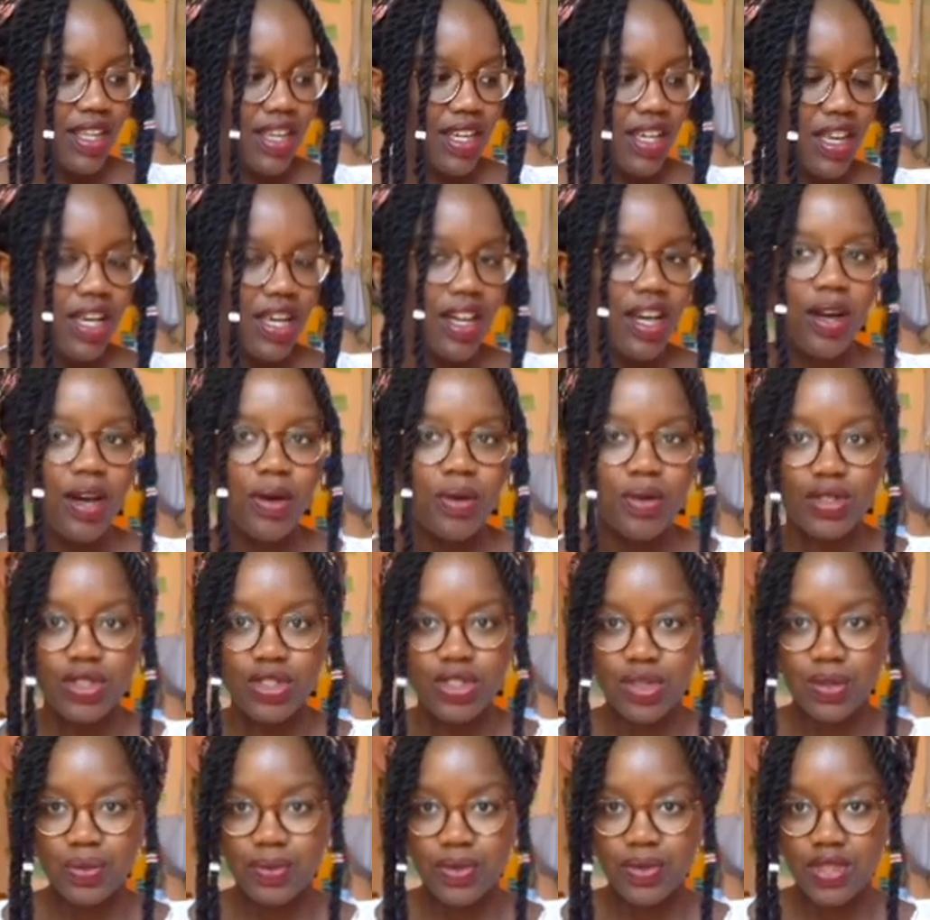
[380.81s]
I feel
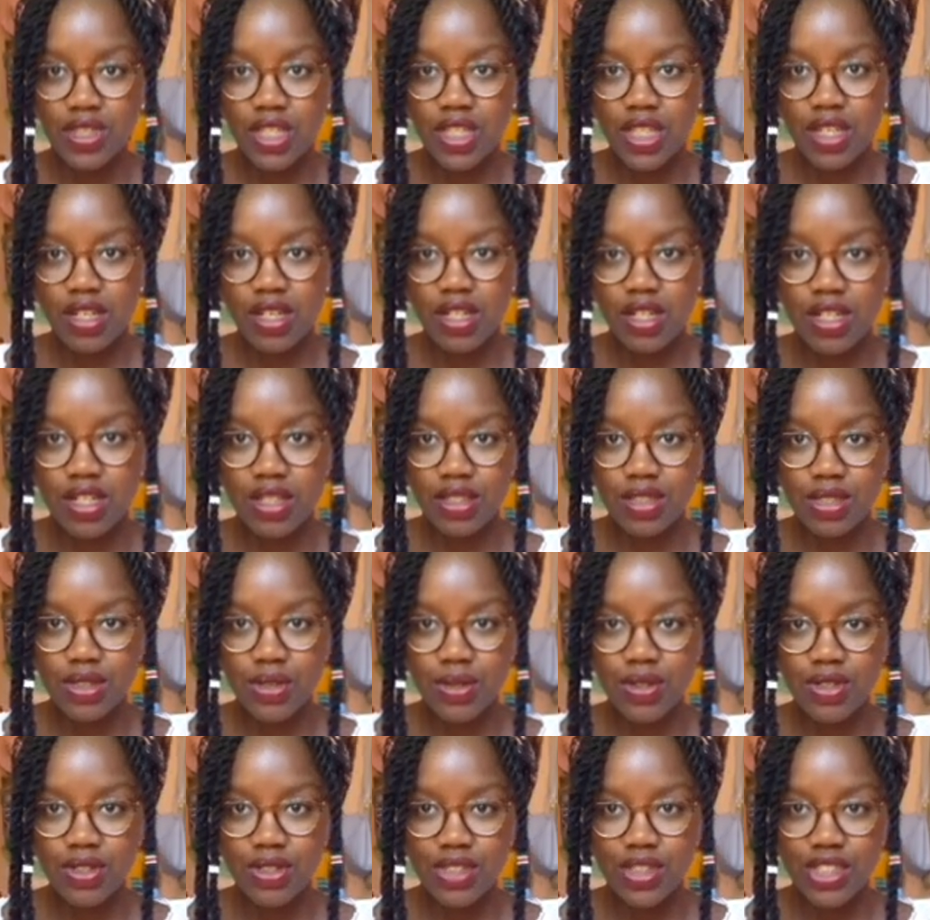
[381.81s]
like I want to
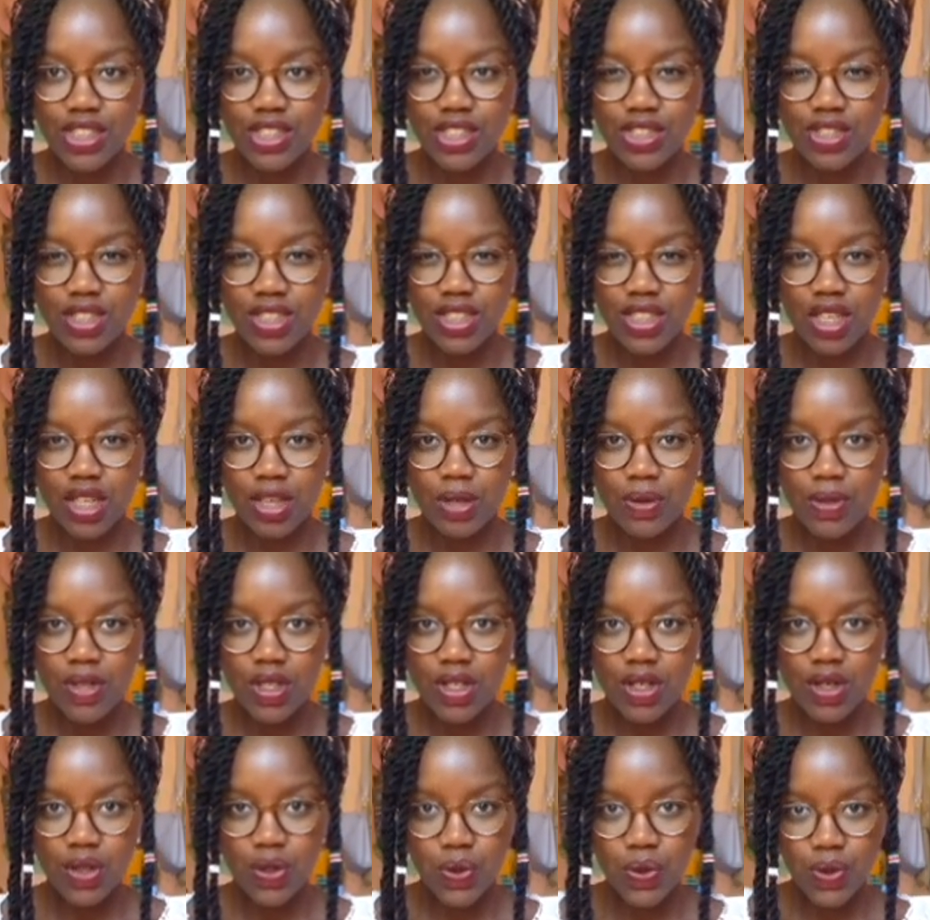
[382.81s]
put earrings on
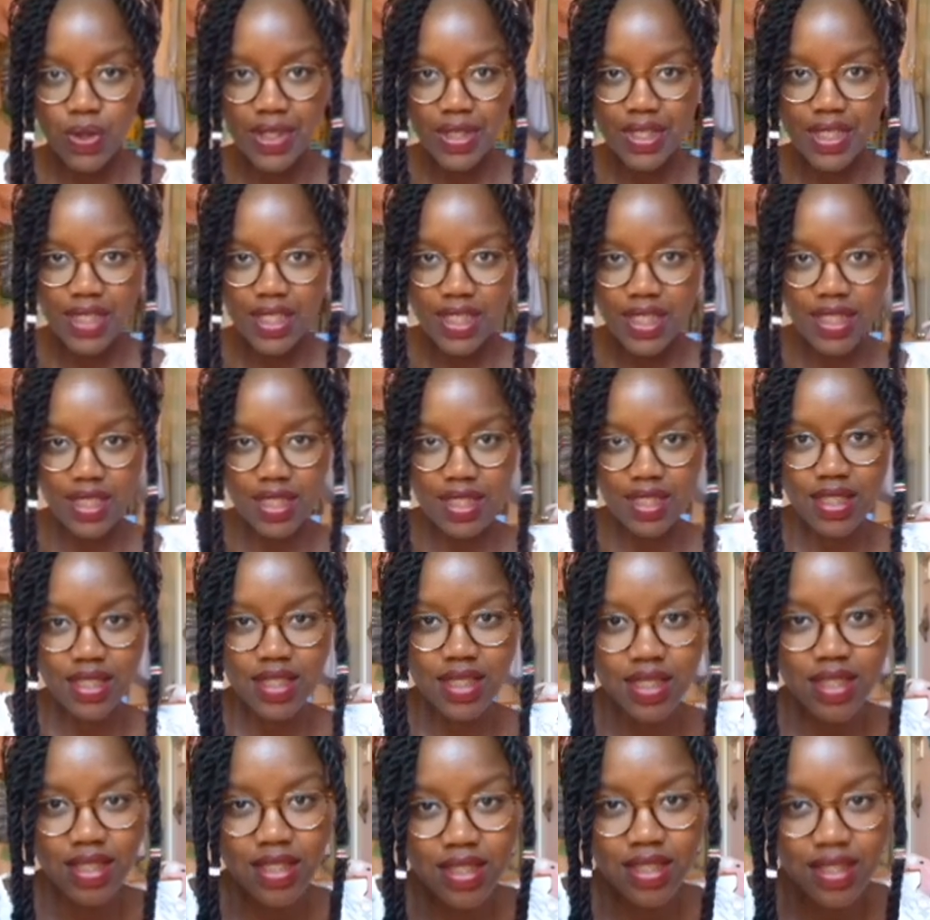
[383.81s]
just to see how it
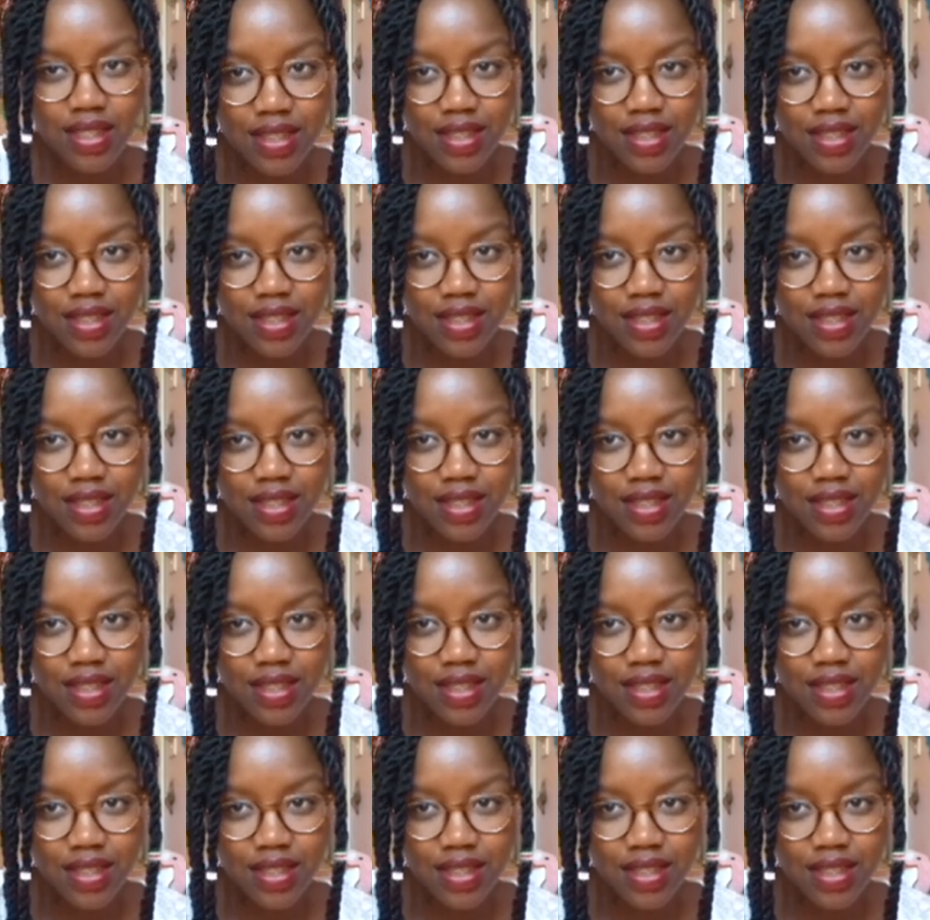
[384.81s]
looks.